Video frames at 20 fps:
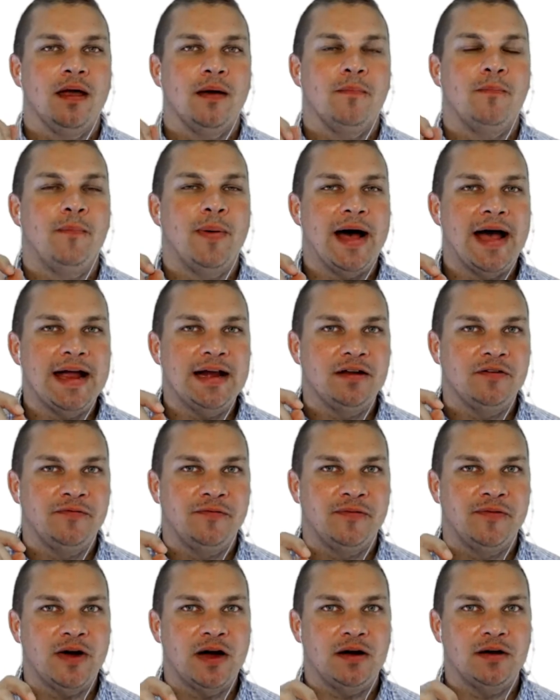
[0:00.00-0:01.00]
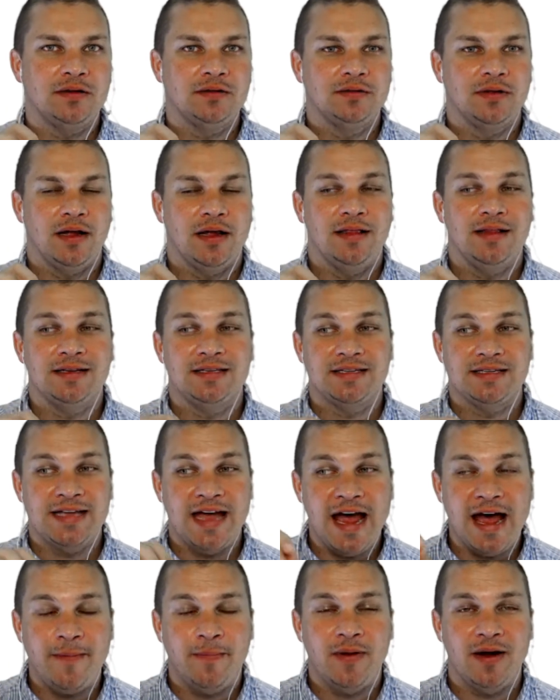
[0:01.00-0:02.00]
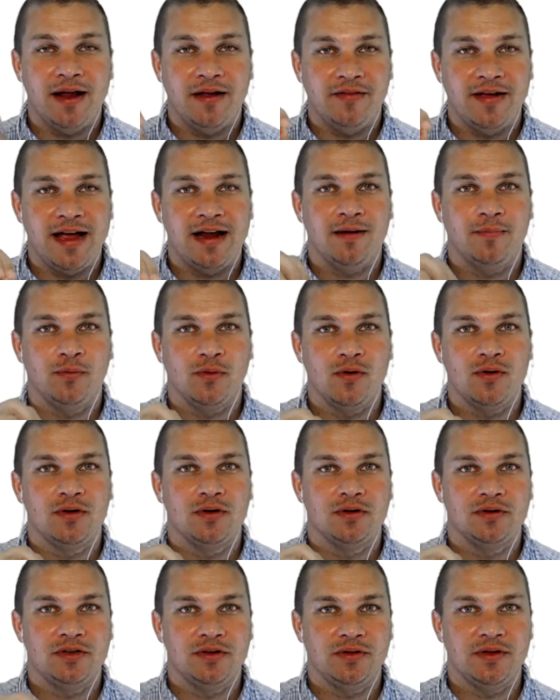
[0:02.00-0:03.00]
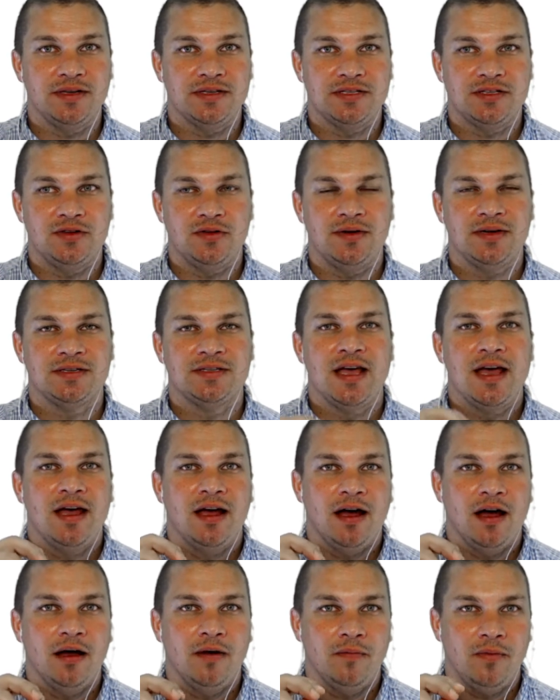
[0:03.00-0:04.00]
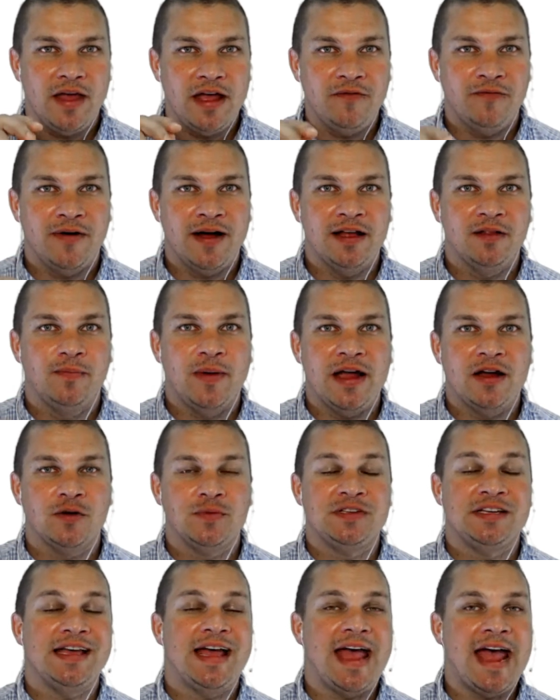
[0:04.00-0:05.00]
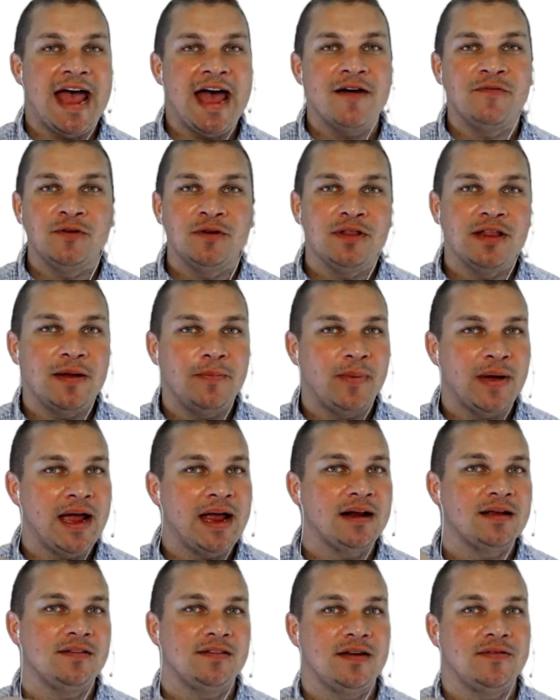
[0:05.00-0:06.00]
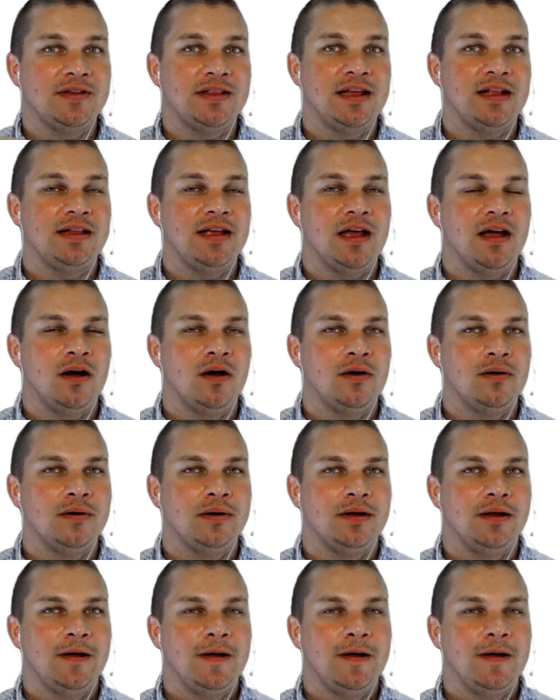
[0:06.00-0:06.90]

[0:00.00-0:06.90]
By default, and this has happened, I've had a broker do this to us, they filed bankruptcy after they paid us everything they owed.